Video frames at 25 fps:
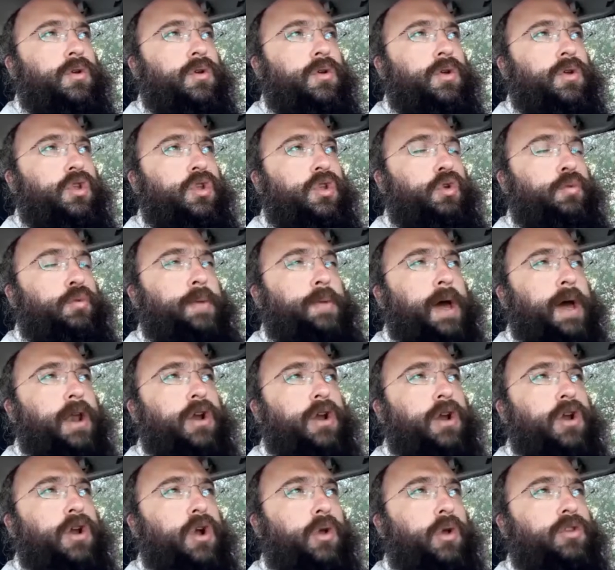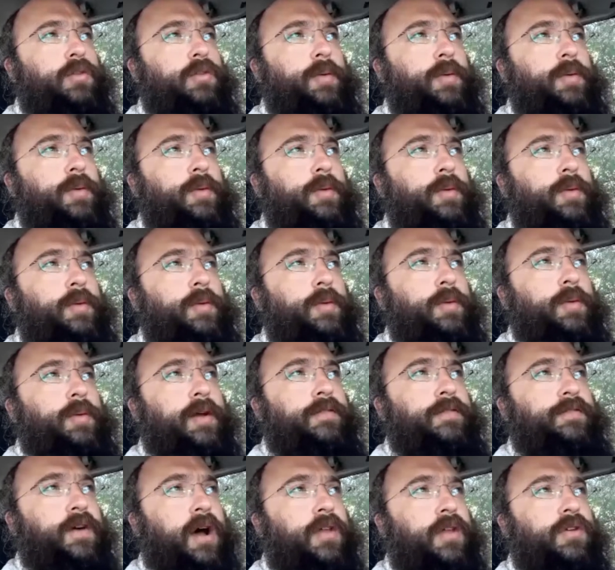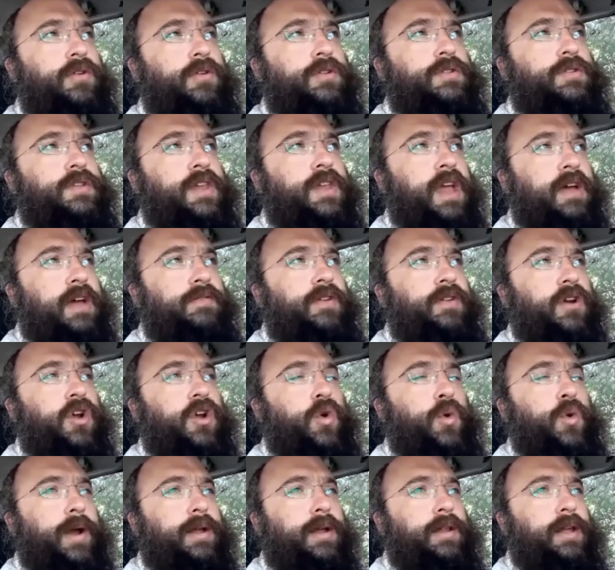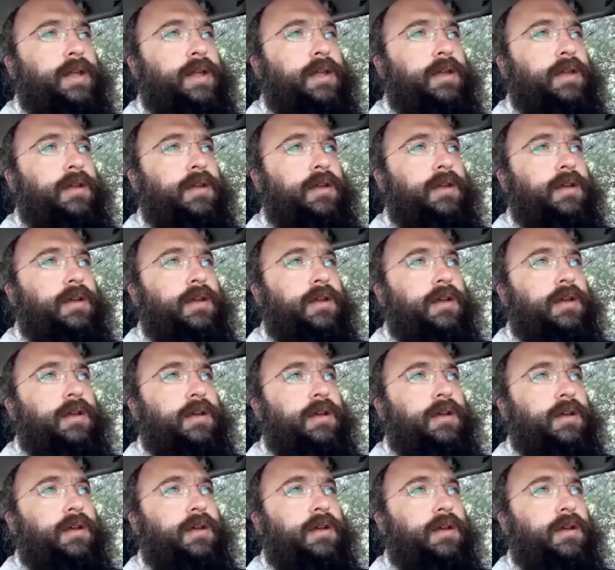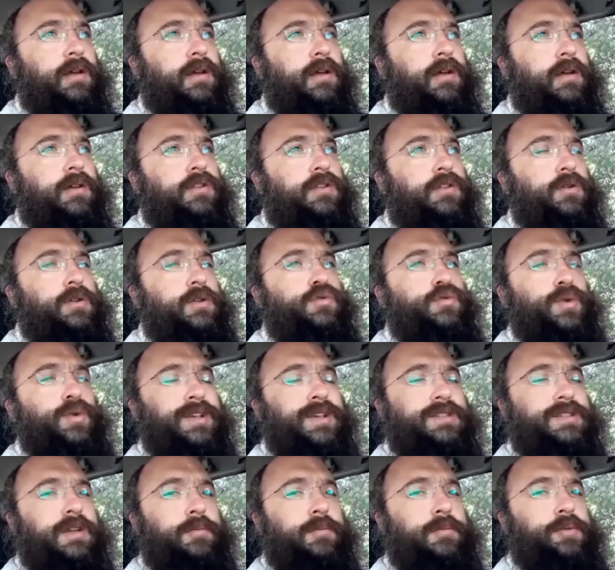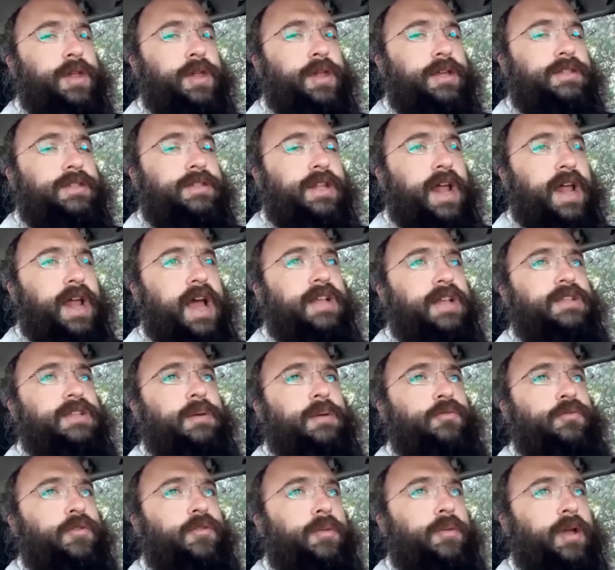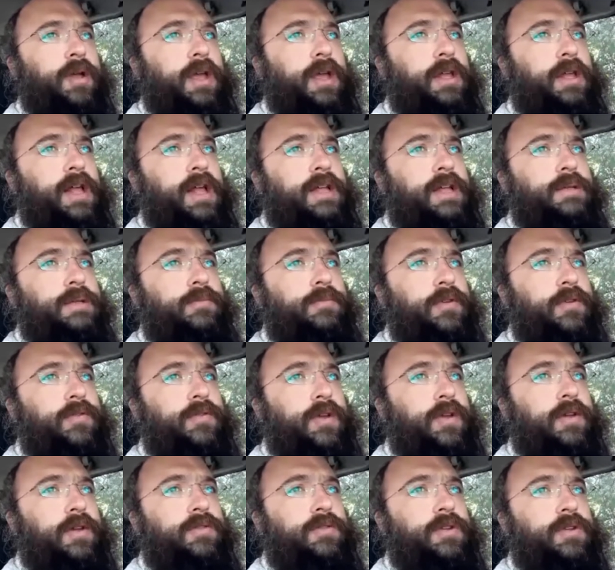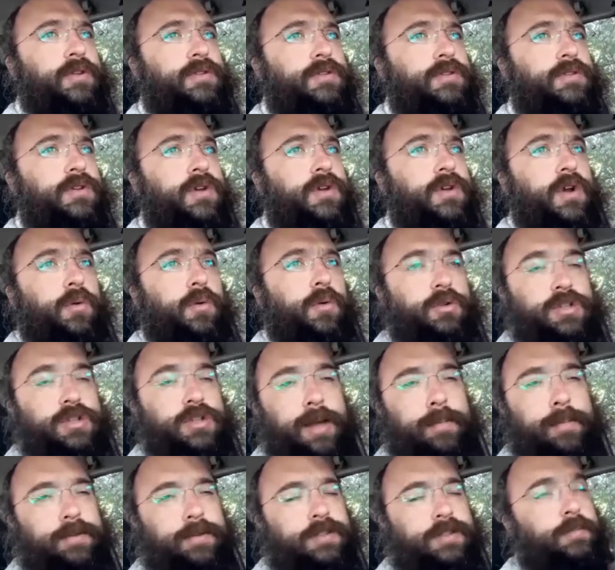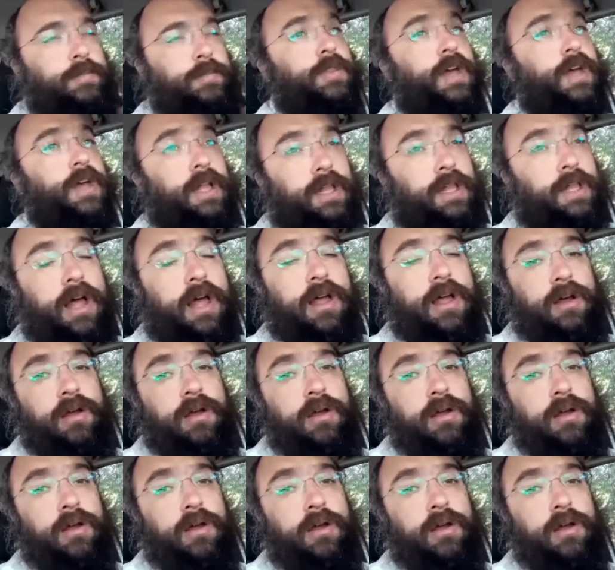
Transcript: you better go to my father's kever quickly, to his resting place, and ask him for mechila, ask him for forgiveness, which happens to be the halacha.